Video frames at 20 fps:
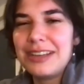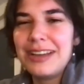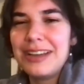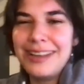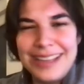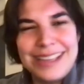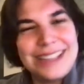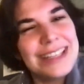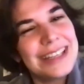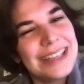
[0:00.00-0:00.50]

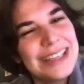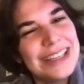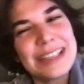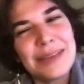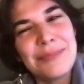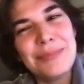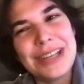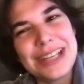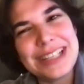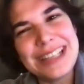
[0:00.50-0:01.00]
Is
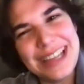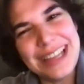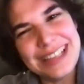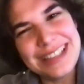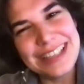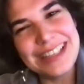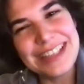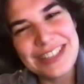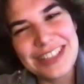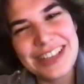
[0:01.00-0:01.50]
computer science
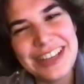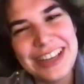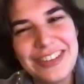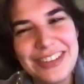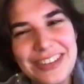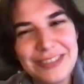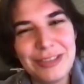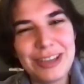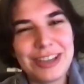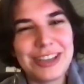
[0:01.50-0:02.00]
and
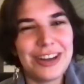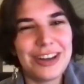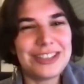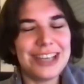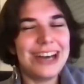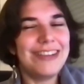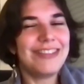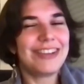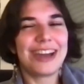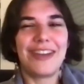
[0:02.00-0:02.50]
engineering? We could also
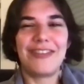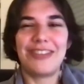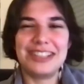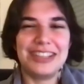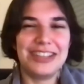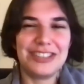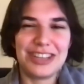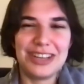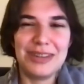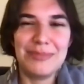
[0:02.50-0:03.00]
have a
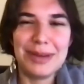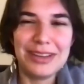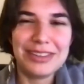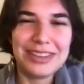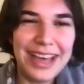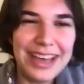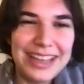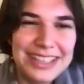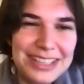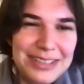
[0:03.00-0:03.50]
conversation about
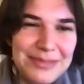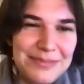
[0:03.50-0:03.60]
that.